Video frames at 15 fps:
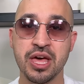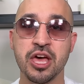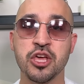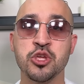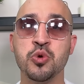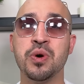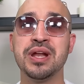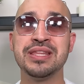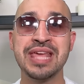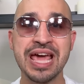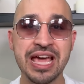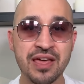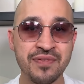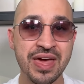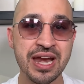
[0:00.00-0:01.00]
You want to take
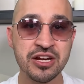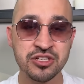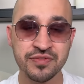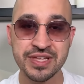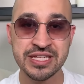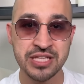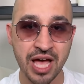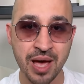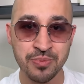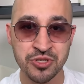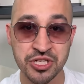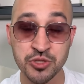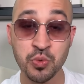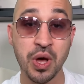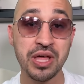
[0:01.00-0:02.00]
advantage of these
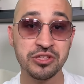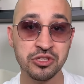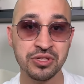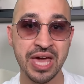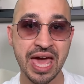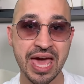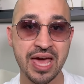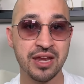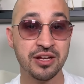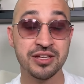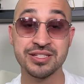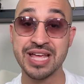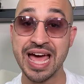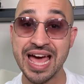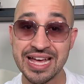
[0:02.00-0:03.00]
options while you can, because
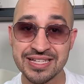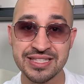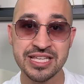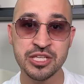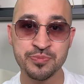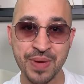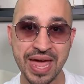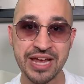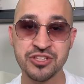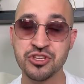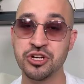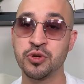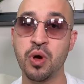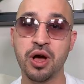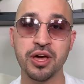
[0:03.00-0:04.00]
as these banks start
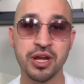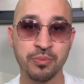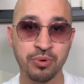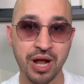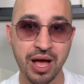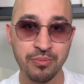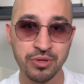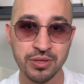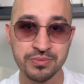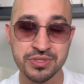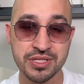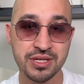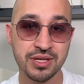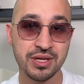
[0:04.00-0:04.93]
to walk into problems,